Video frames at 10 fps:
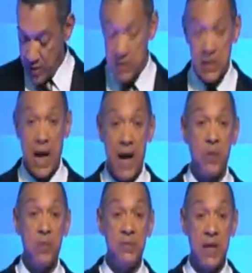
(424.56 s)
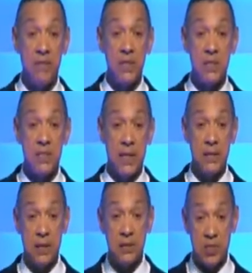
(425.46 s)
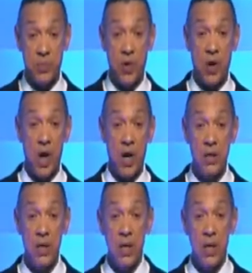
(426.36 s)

This is a car I'm going to be driving as a senator. It's a small car.